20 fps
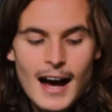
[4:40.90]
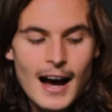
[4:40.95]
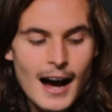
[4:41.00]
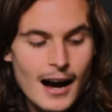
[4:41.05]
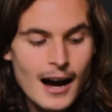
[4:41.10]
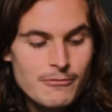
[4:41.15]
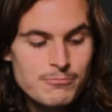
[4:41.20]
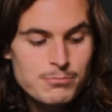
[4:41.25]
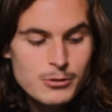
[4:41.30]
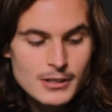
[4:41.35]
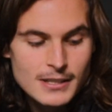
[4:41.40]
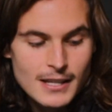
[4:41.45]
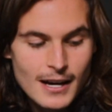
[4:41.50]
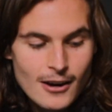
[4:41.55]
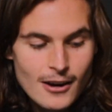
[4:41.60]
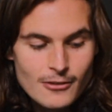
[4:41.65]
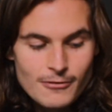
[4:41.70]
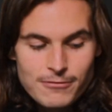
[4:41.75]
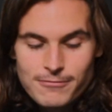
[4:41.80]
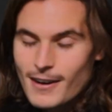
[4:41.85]
I've put
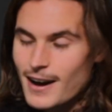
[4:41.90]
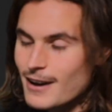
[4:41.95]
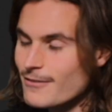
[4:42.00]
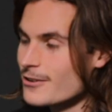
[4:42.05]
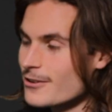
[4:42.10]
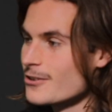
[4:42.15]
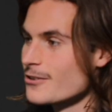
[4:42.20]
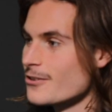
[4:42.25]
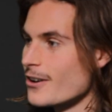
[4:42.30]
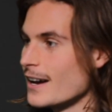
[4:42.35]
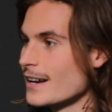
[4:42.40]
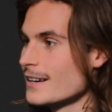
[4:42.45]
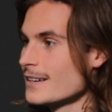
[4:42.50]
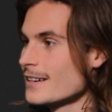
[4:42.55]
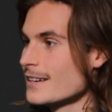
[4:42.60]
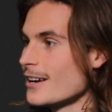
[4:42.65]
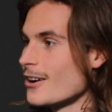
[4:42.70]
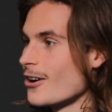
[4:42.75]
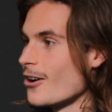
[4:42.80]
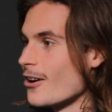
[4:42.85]
down 500 rand
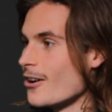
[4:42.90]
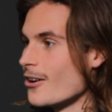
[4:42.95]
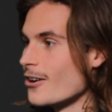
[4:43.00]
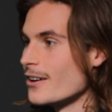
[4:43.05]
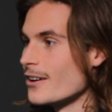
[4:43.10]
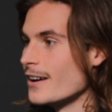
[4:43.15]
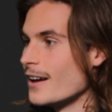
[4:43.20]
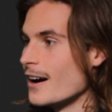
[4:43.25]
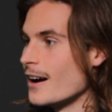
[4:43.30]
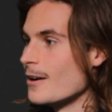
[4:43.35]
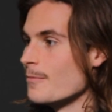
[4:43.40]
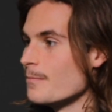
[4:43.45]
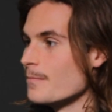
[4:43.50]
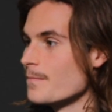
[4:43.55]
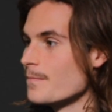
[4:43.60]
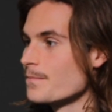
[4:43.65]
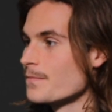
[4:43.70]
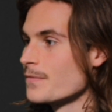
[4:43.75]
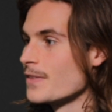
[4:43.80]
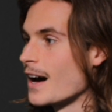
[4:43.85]

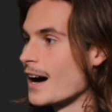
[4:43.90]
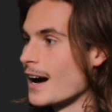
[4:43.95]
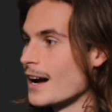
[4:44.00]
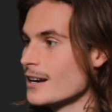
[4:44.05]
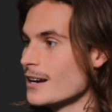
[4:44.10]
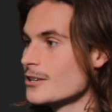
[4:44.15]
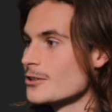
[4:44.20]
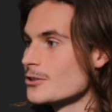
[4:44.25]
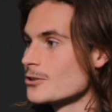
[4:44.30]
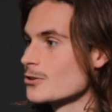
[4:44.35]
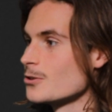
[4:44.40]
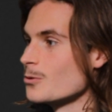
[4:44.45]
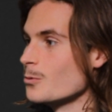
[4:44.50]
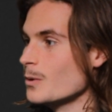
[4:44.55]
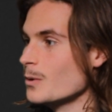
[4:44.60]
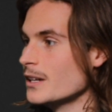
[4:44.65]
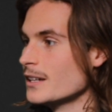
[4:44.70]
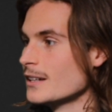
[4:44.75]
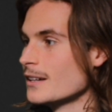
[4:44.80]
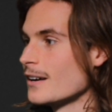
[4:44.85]
on the Highlanders to
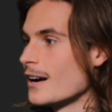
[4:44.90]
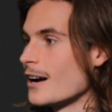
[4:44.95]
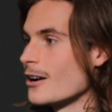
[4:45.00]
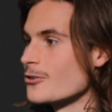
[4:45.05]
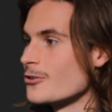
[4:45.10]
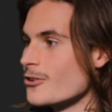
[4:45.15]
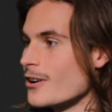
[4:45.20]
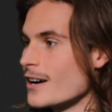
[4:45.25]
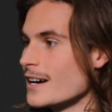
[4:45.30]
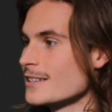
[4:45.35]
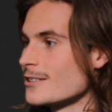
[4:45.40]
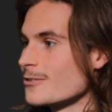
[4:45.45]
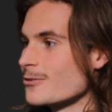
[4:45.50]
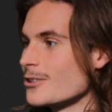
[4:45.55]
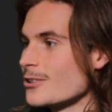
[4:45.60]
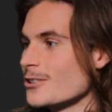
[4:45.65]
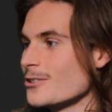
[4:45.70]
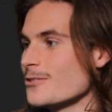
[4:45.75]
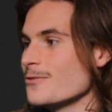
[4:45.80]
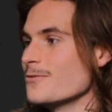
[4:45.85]
win outright. I've got
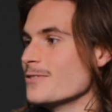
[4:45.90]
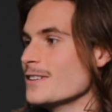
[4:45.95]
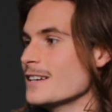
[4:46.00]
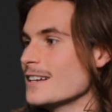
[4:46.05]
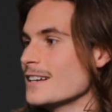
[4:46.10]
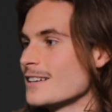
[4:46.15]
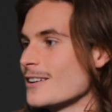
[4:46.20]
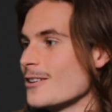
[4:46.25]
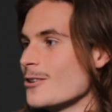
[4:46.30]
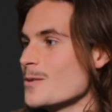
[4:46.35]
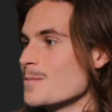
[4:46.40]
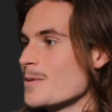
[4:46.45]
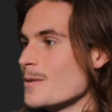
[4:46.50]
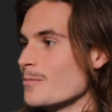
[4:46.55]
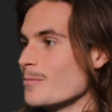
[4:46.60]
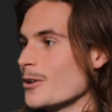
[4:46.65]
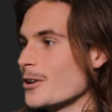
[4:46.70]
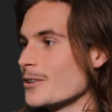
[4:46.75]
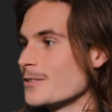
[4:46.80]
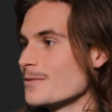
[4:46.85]
a good feeling. I hope I'm
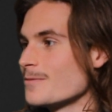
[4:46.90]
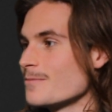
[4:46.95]
not